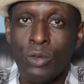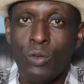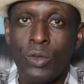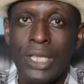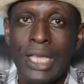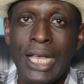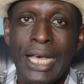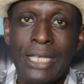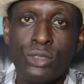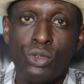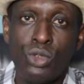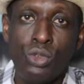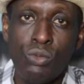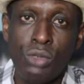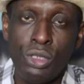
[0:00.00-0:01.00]
whether it has to
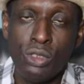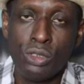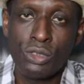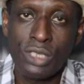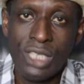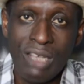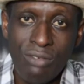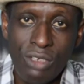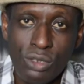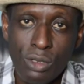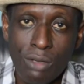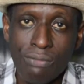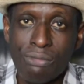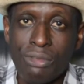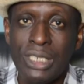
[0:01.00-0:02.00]
do with your service
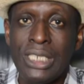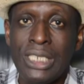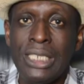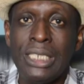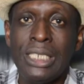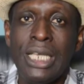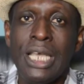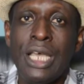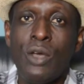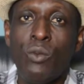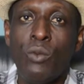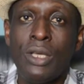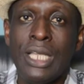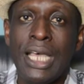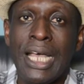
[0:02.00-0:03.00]
offering,
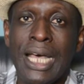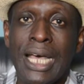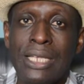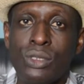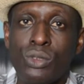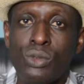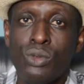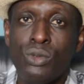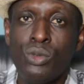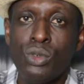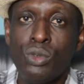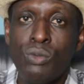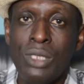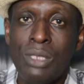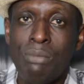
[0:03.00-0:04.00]
whether it has to
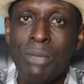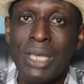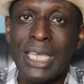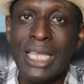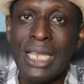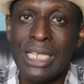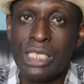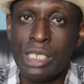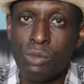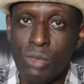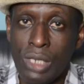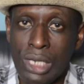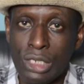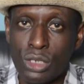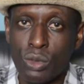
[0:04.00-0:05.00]
do with making it a
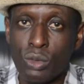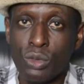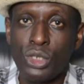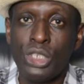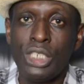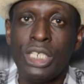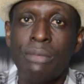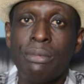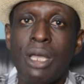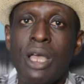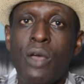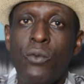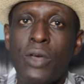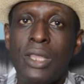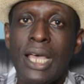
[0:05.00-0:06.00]
relationship,
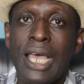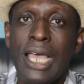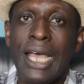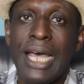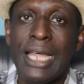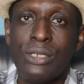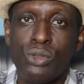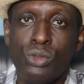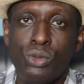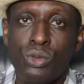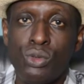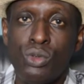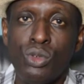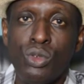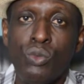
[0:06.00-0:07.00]
whether it has to
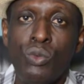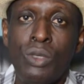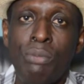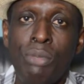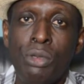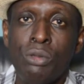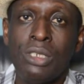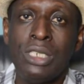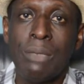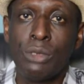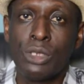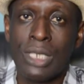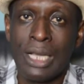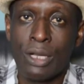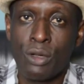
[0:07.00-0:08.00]
do with building
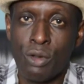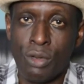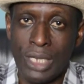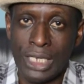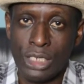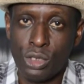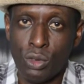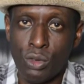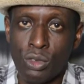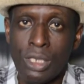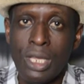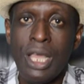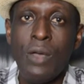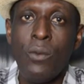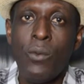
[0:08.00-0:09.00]
emotional connection,
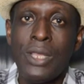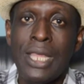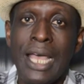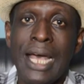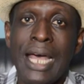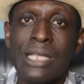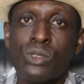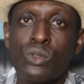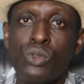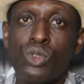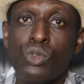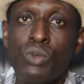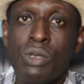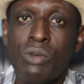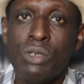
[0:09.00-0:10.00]
whether it has to
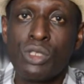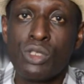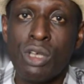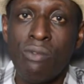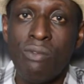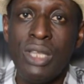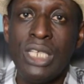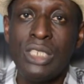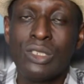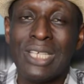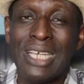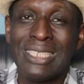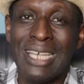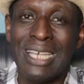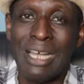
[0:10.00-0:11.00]
do with resolving issues
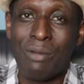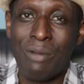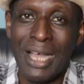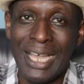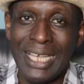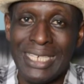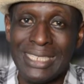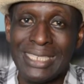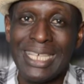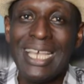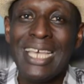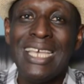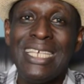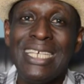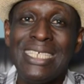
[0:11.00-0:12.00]
as they arise,
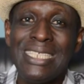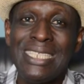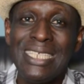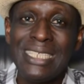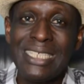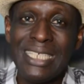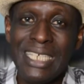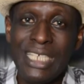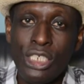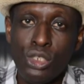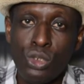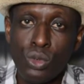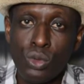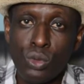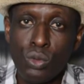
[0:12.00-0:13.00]
is this
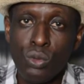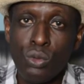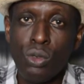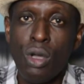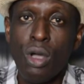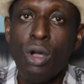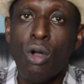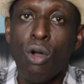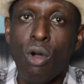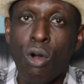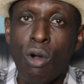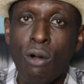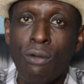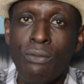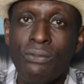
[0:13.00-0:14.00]
issue
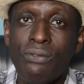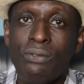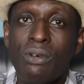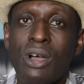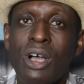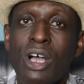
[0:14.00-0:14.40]
of